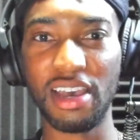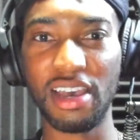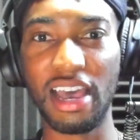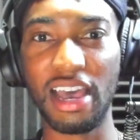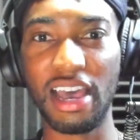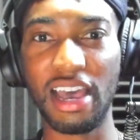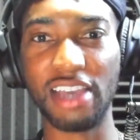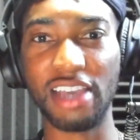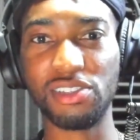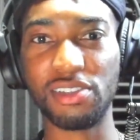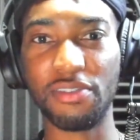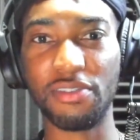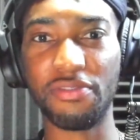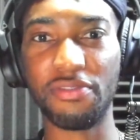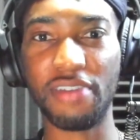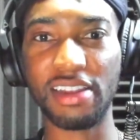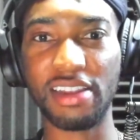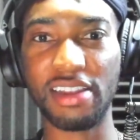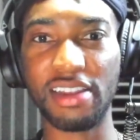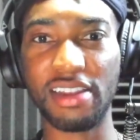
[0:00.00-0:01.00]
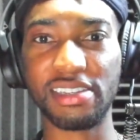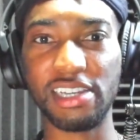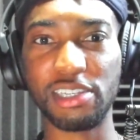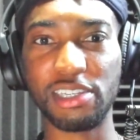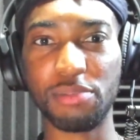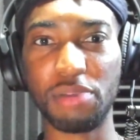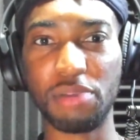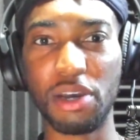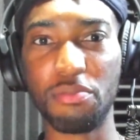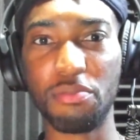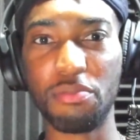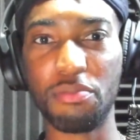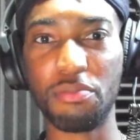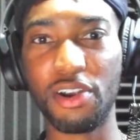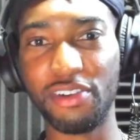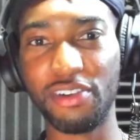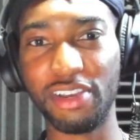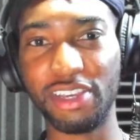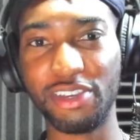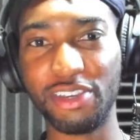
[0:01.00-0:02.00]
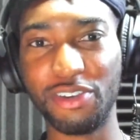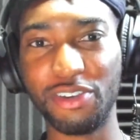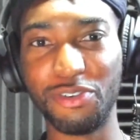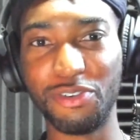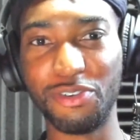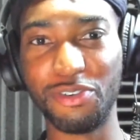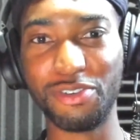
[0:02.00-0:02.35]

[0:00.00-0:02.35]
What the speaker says: I used to fantasize about murdering you,